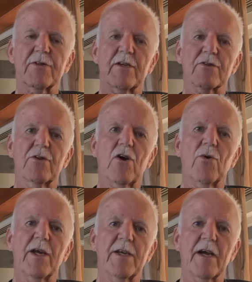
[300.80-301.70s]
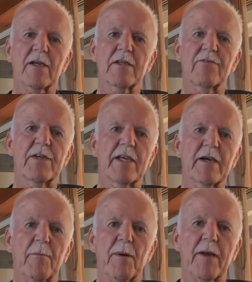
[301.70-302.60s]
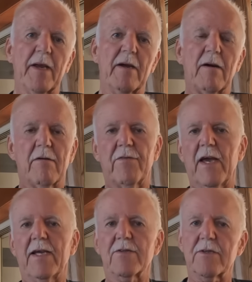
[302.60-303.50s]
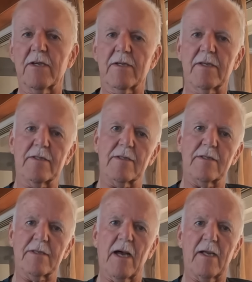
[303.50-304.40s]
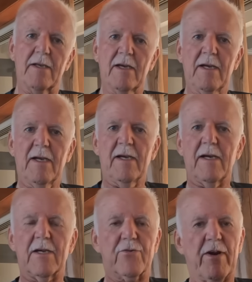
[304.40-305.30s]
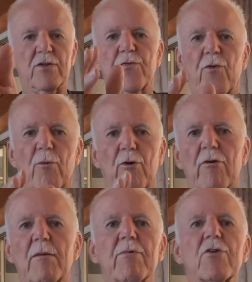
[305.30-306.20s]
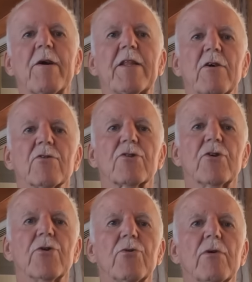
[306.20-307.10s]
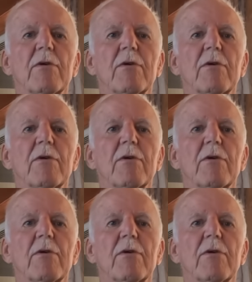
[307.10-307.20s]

there's no inductive decoupling of the AC and DC side. A transformer in between those two